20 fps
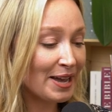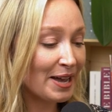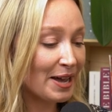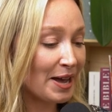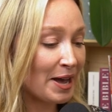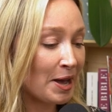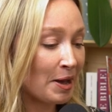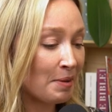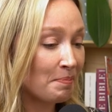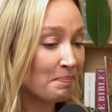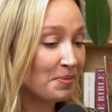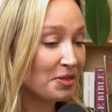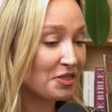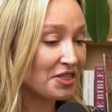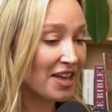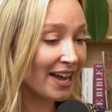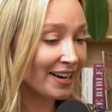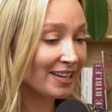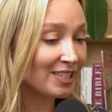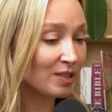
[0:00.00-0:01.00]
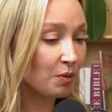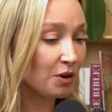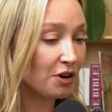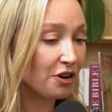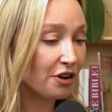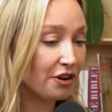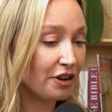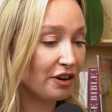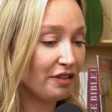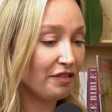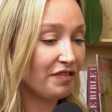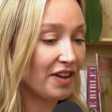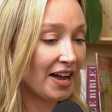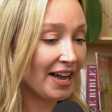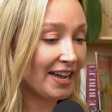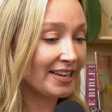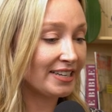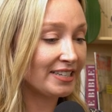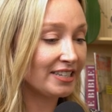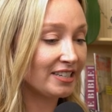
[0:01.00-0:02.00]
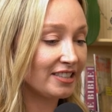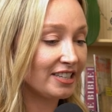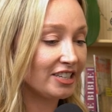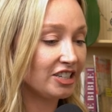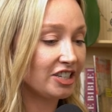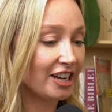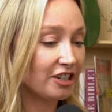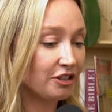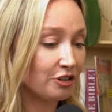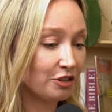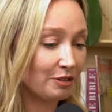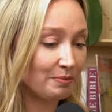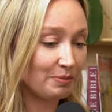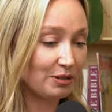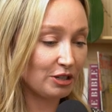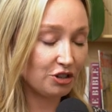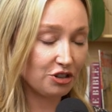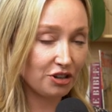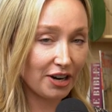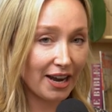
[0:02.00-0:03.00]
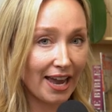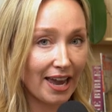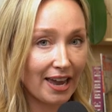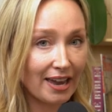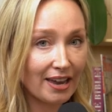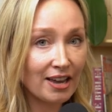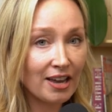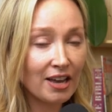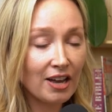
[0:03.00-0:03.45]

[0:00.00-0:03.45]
But that is where you're going to find the Chateau de Pitray,